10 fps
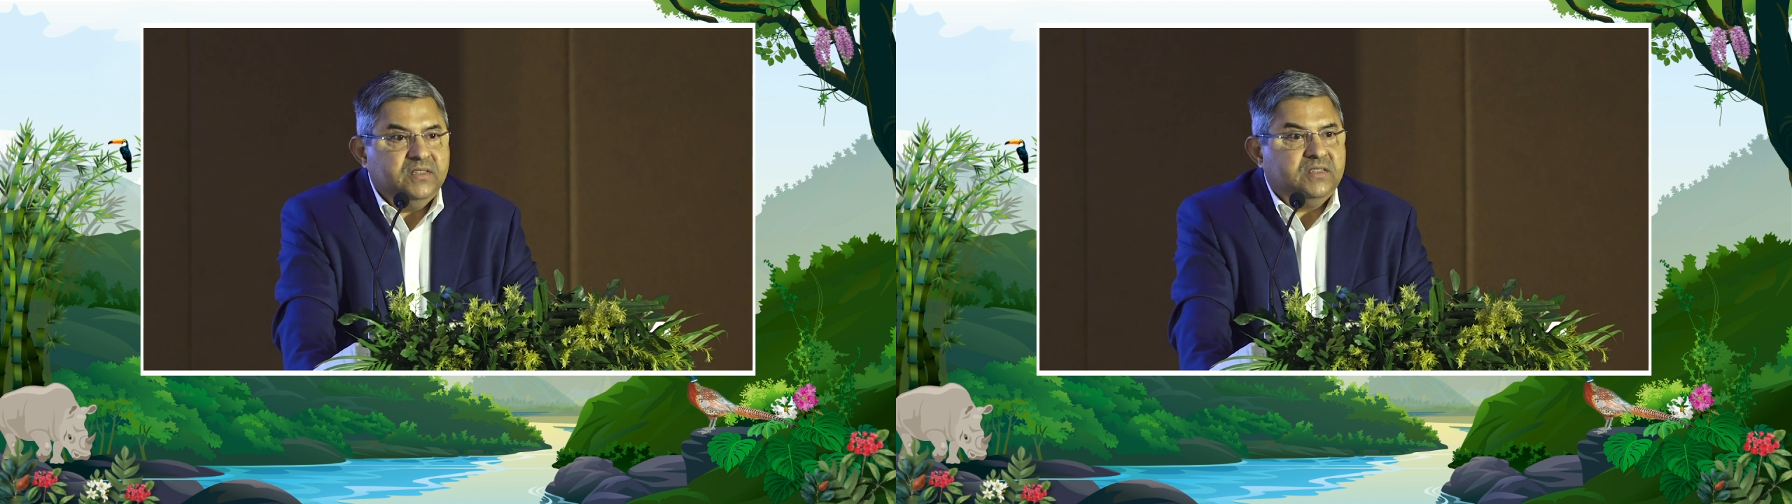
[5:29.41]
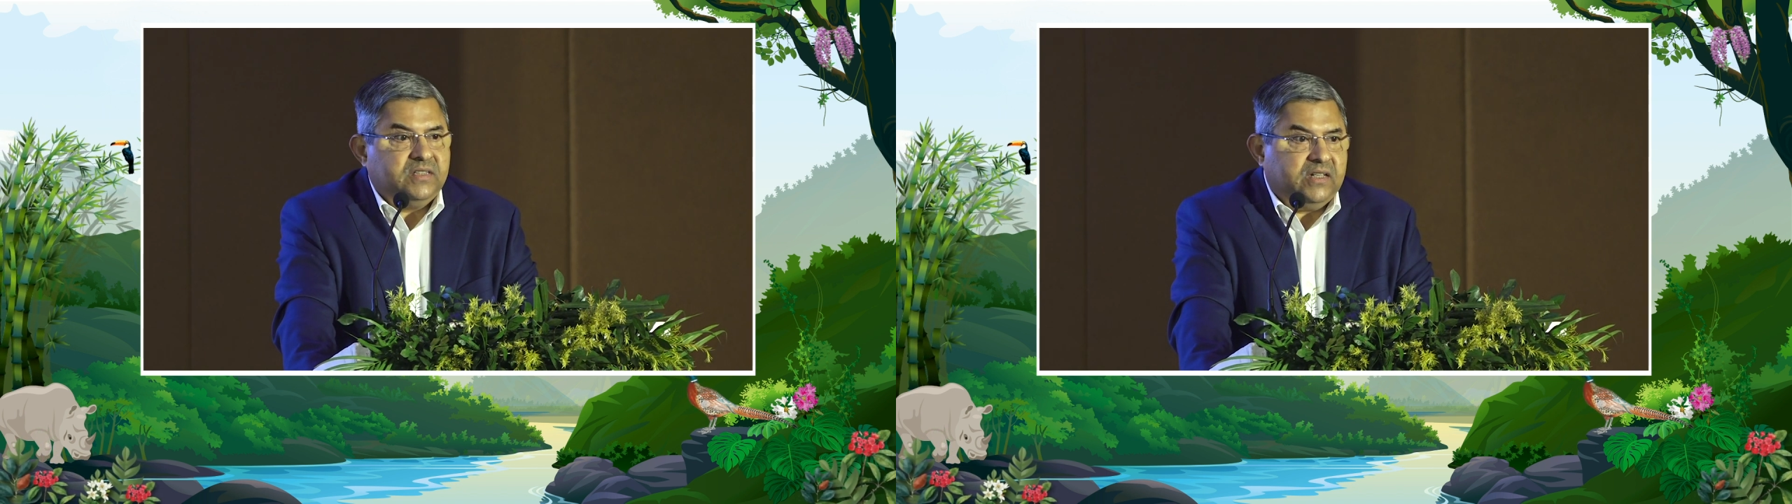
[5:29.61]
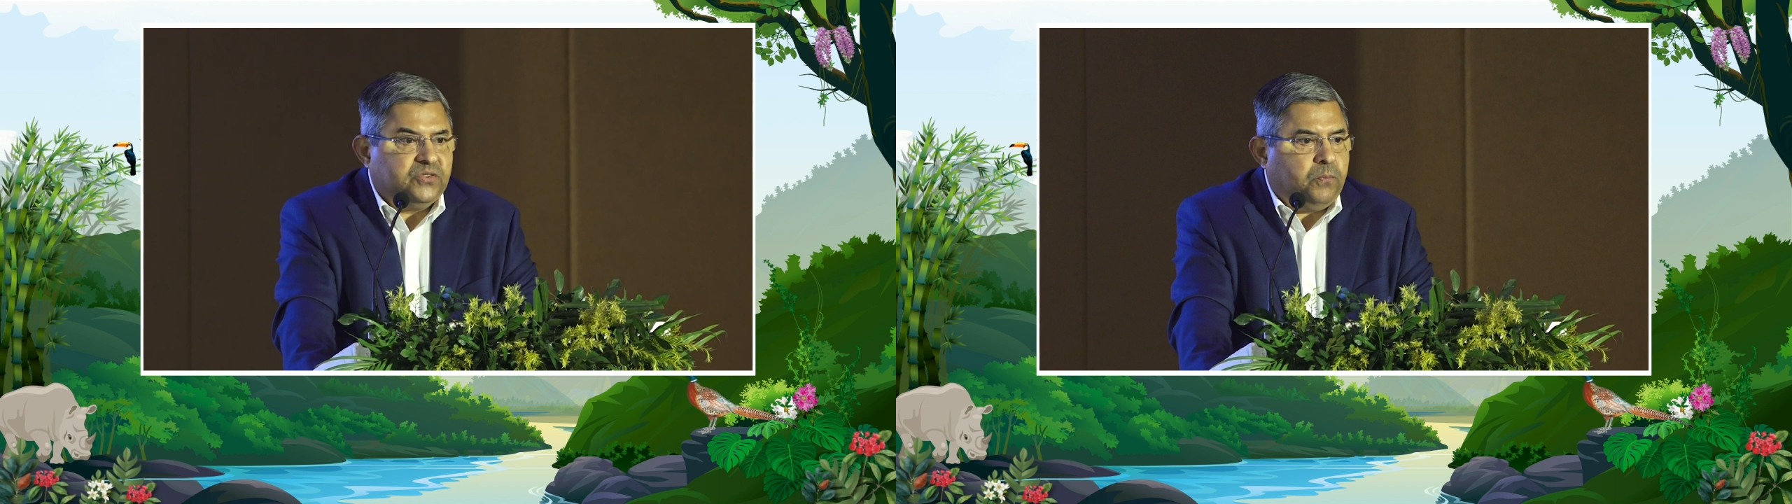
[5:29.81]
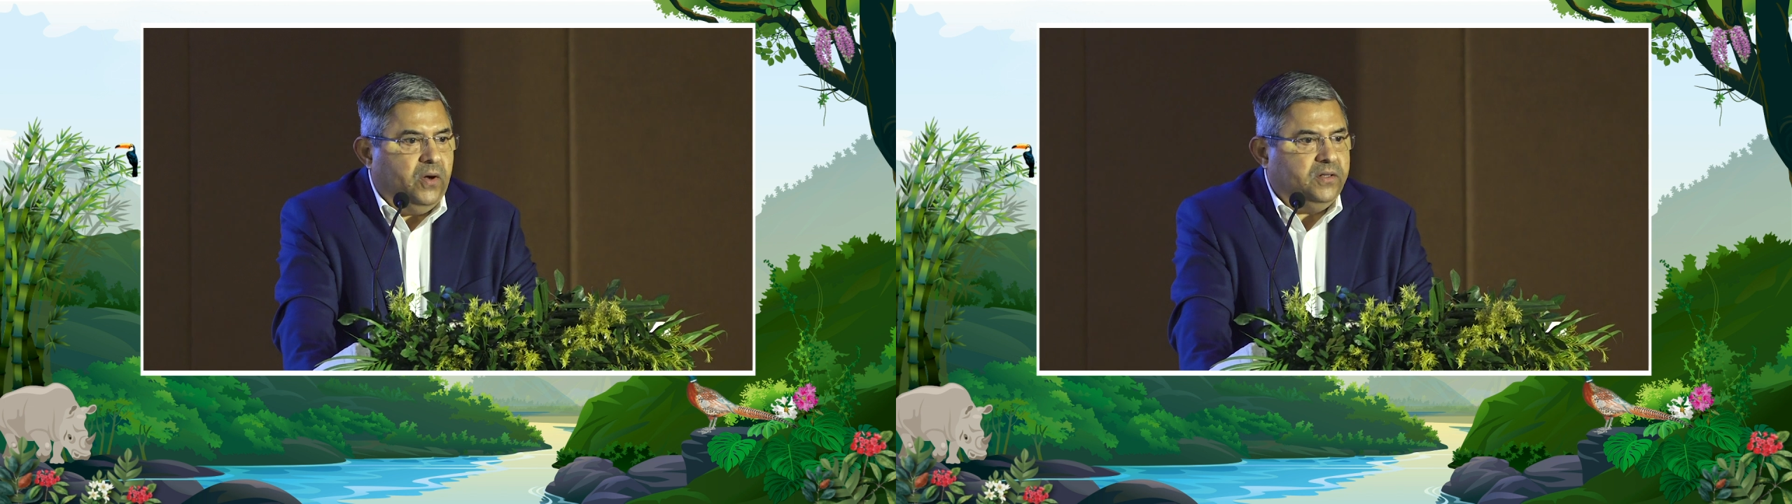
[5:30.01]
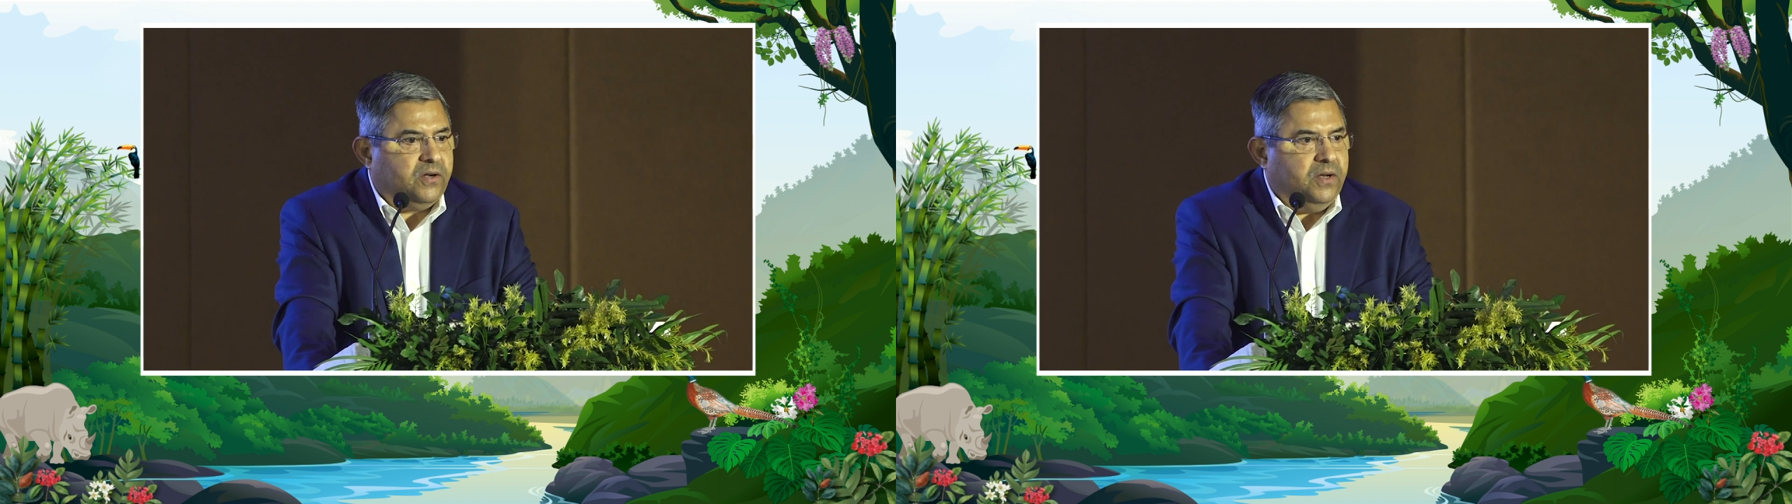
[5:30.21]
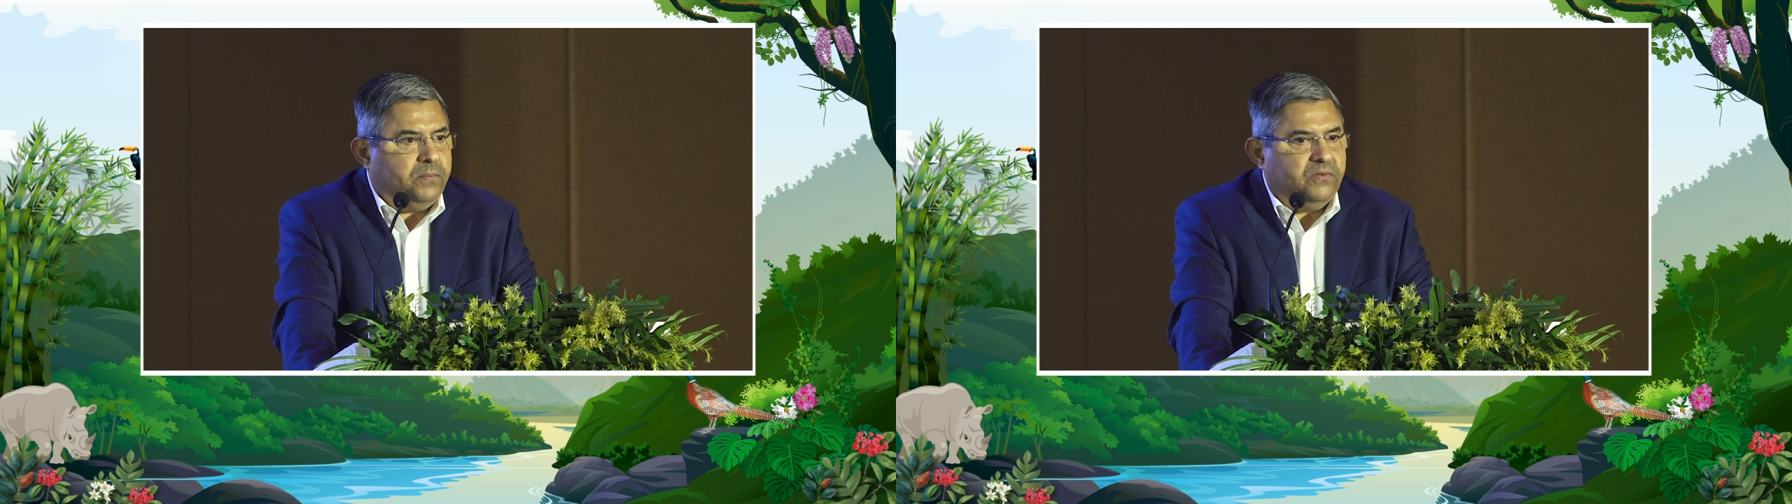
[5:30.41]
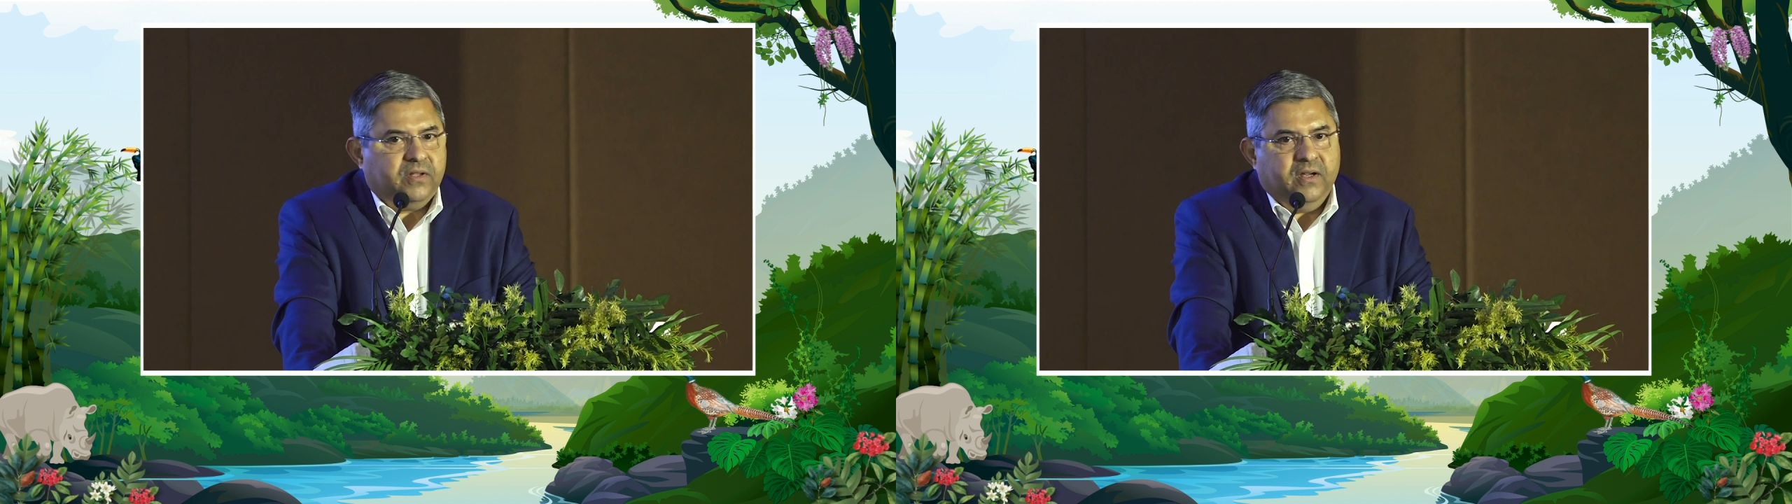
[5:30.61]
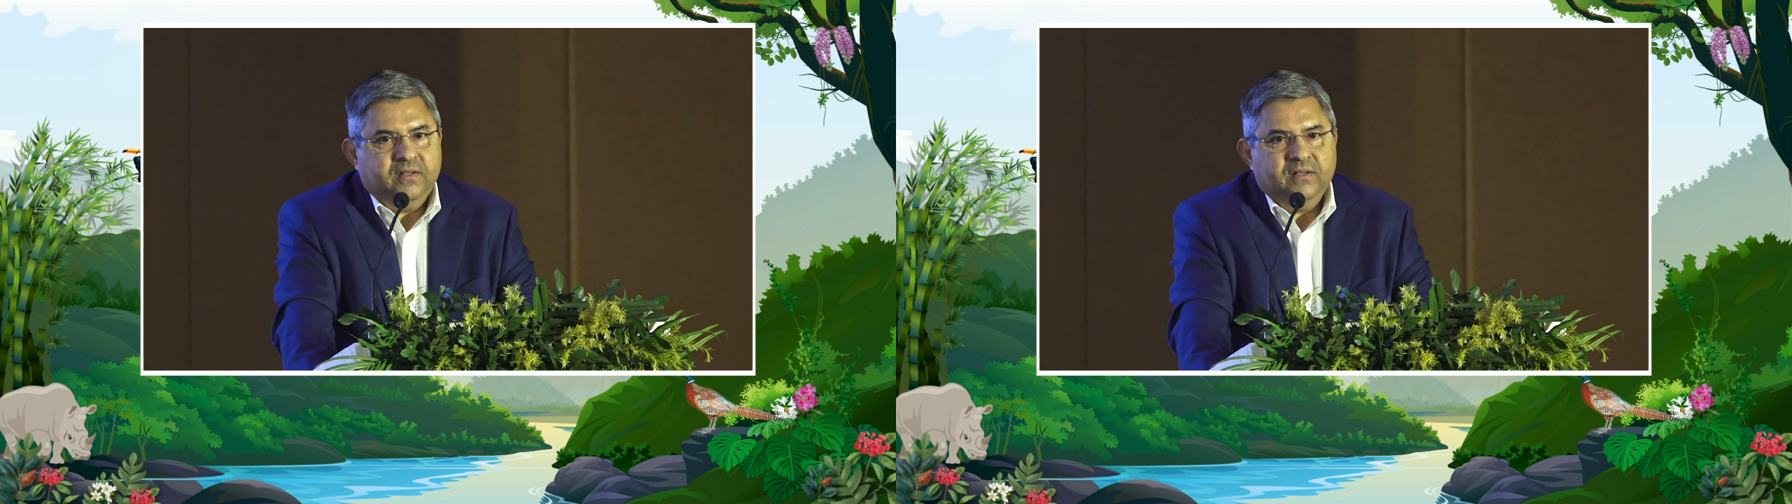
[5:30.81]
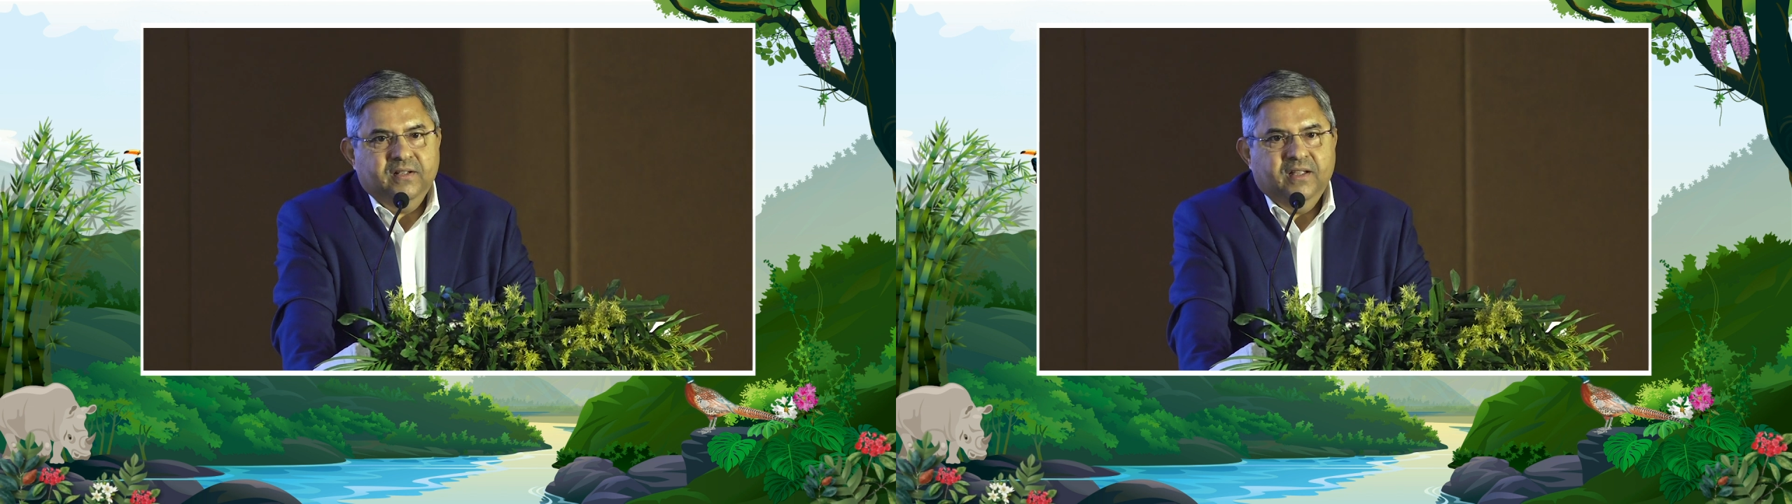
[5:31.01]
6.3%.